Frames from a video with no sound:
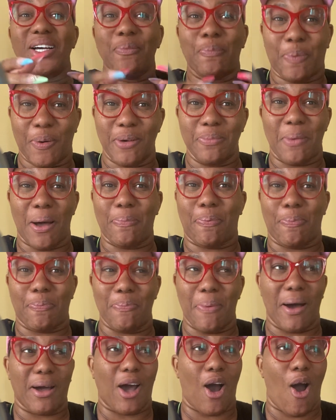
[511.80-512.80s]
put my,
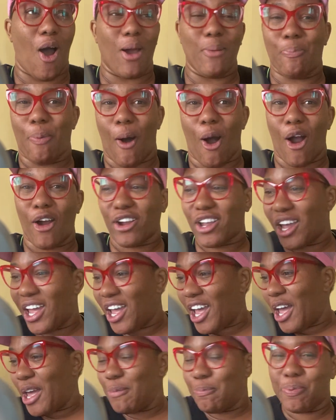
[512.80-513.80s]
my car in park
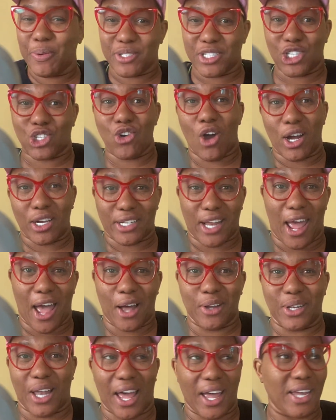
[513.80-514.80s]
and put the trunk
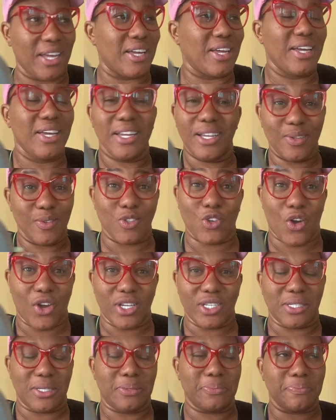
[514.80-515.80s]
down. Like it was
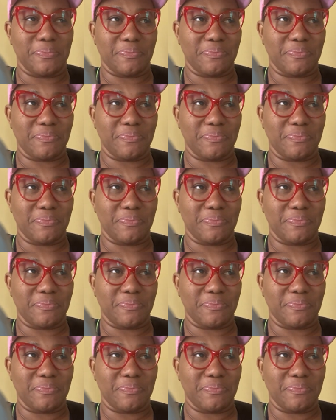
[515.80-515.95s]
crazy.